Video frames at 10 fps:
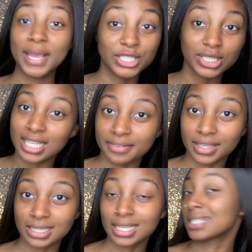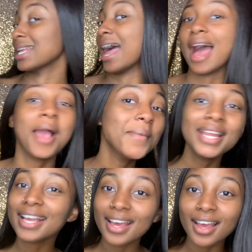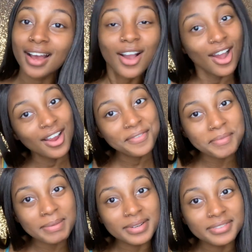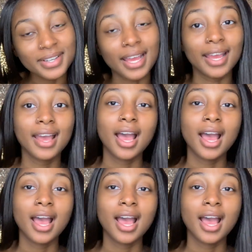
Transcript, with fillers: major savings because I want to get a car for my birthday.